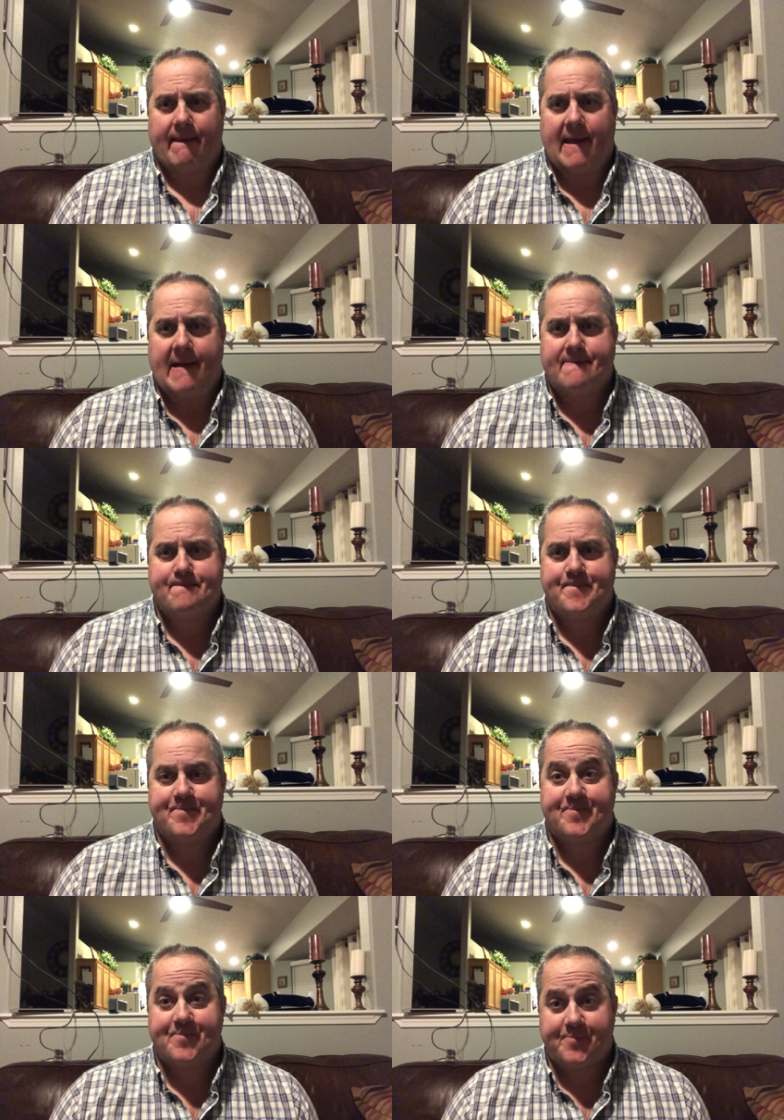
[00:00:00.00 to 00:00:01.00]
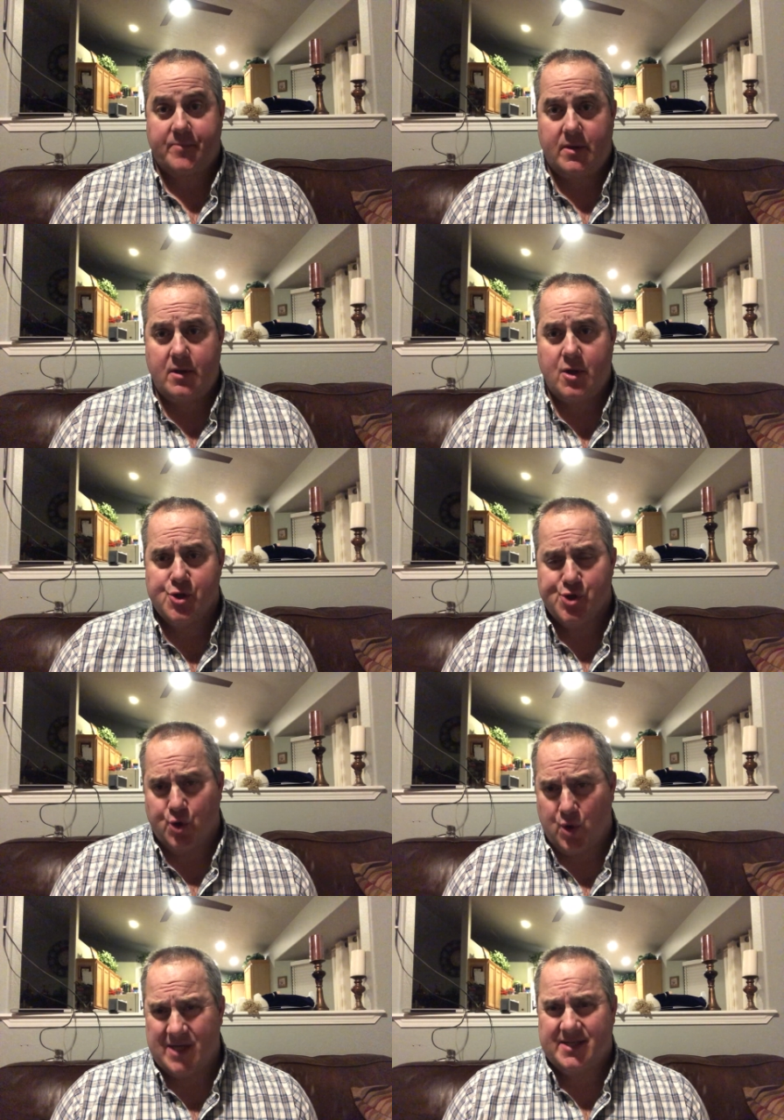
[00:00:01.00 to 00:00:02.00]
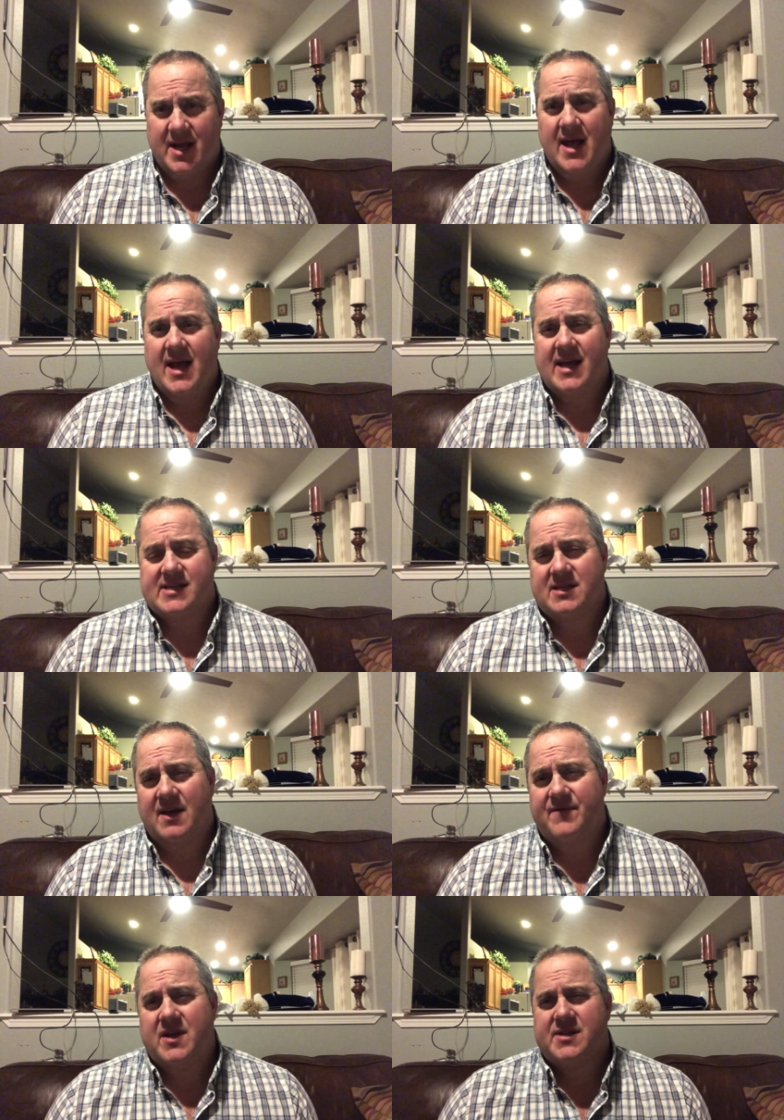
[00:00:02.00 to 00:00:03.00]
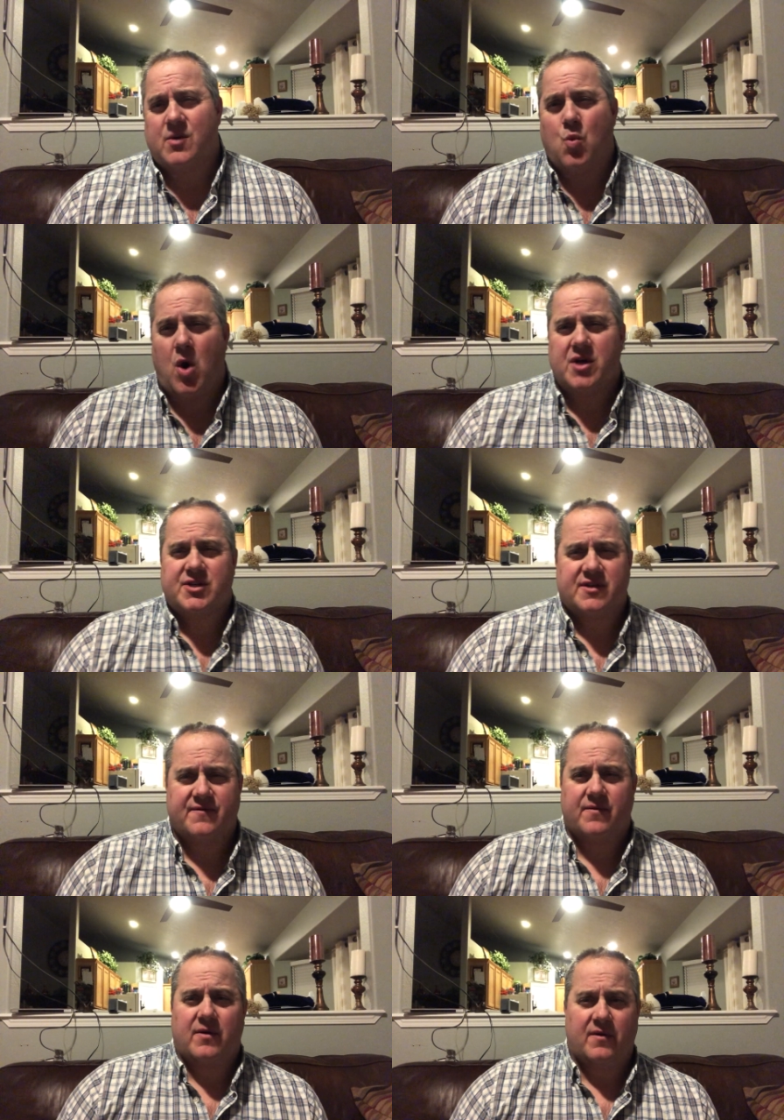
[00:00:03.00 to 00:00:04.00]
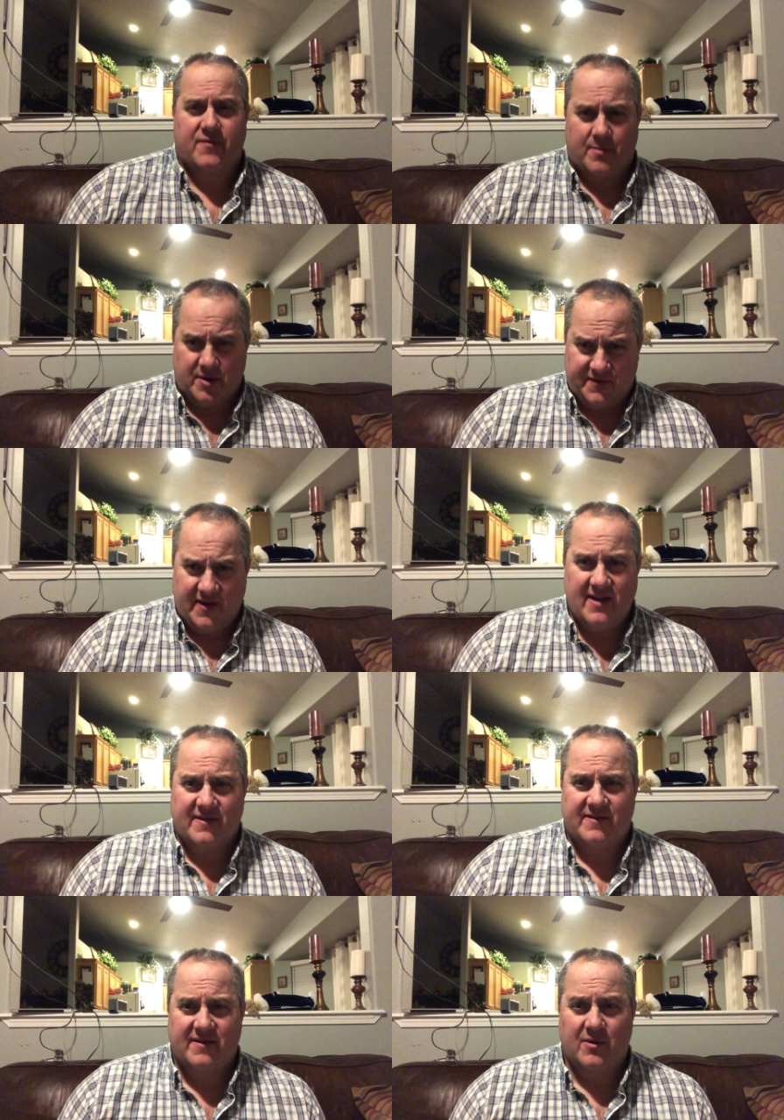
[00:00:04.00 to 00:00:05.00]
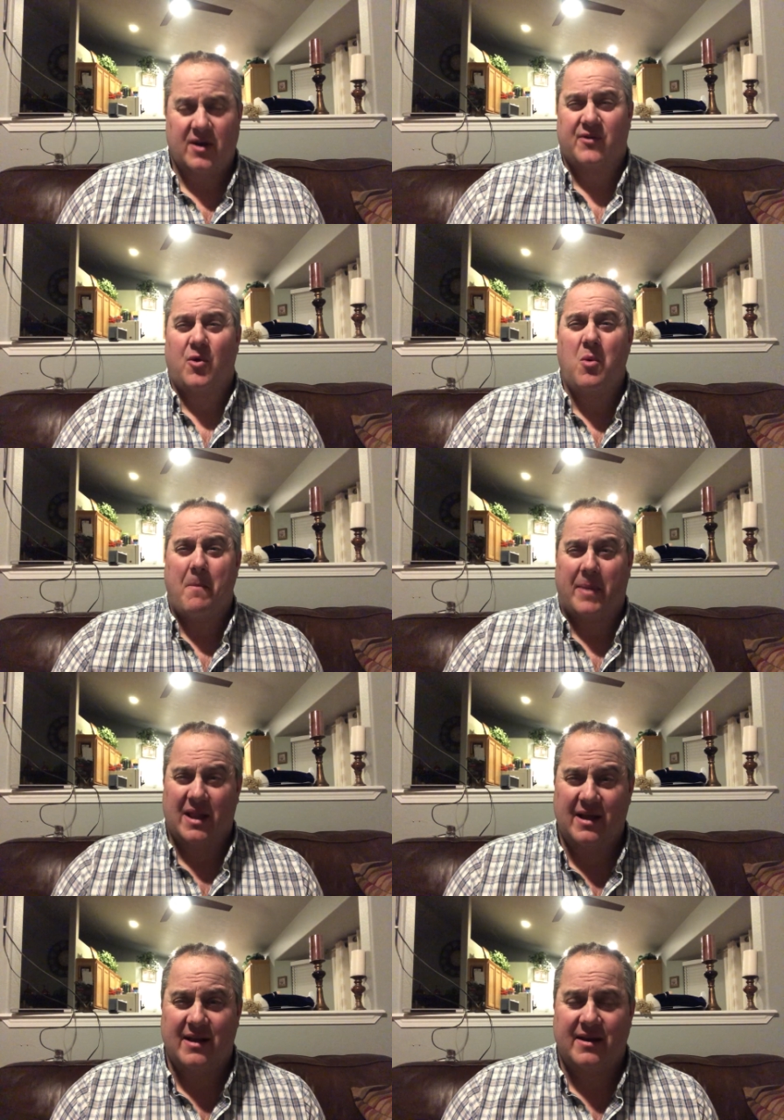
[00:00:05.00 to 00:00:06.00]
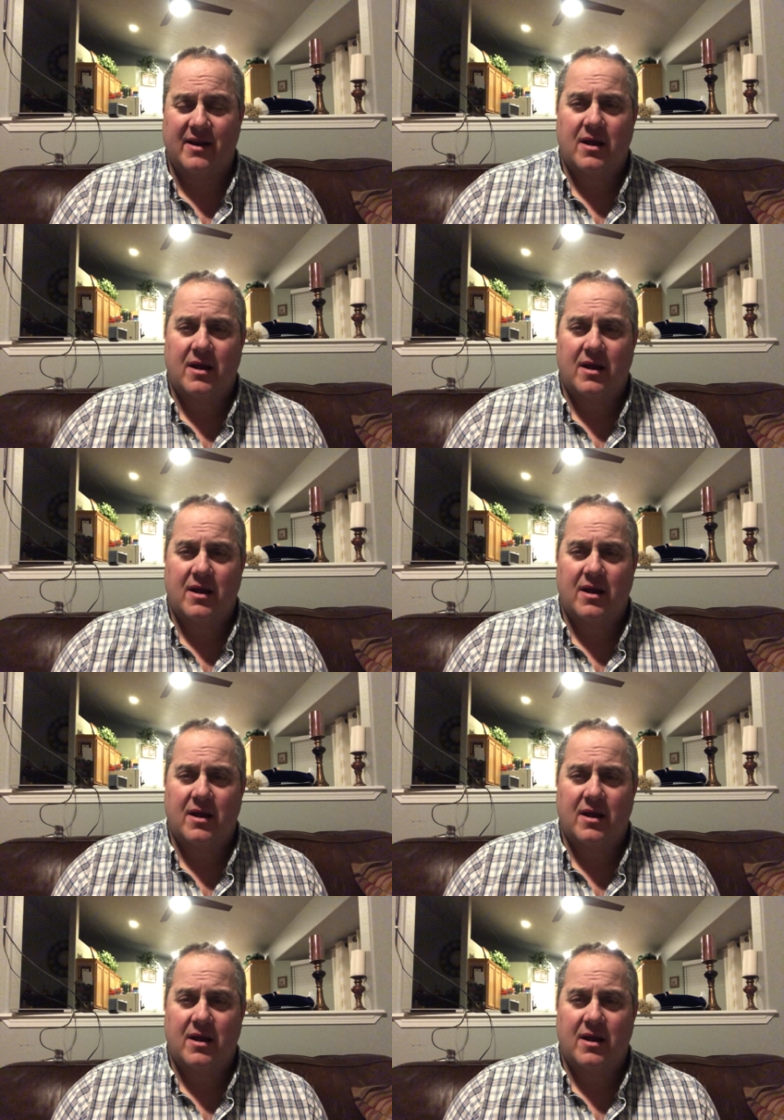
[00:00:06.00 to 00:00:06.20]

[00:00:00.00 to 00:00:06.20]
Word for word: Okay? So Christ has loved us and washed us from our sins in his own blood,